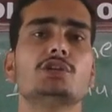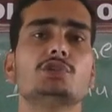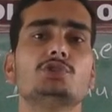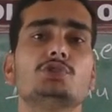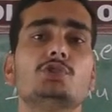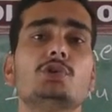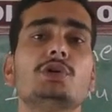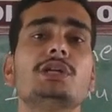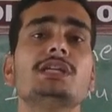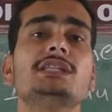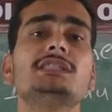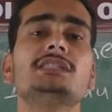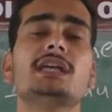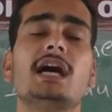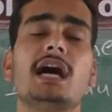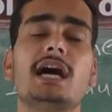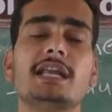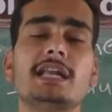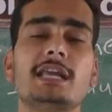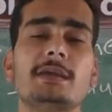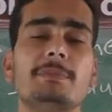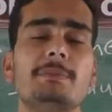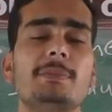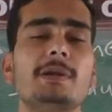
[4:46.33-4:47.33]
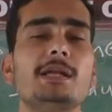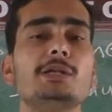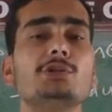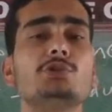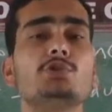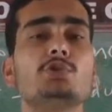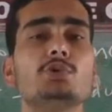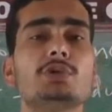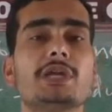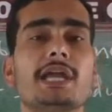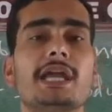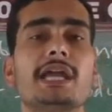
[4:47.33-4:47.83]
so he is unable
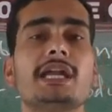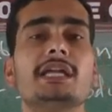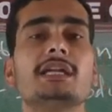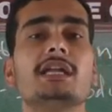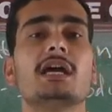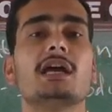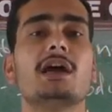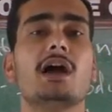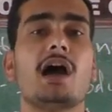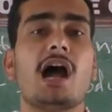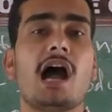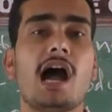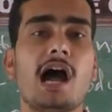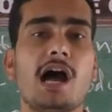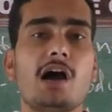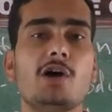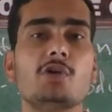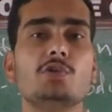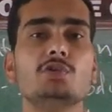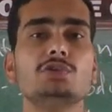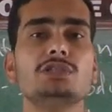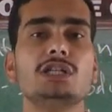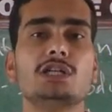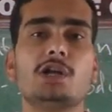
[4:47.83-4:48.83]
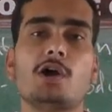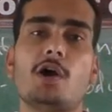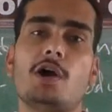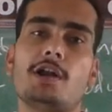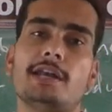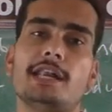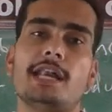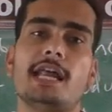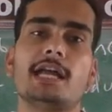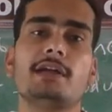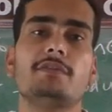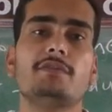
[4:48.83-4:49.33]
to get how the
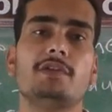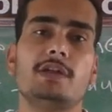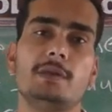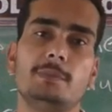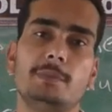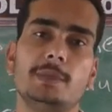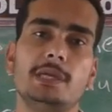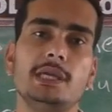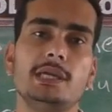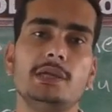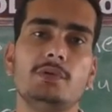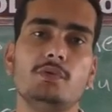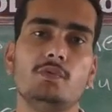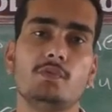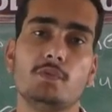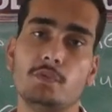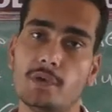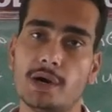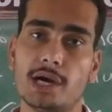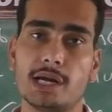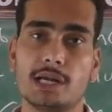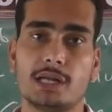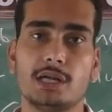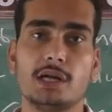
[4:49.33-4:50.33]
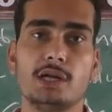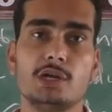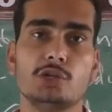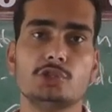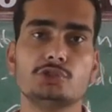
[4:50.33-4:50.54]
contract will be work.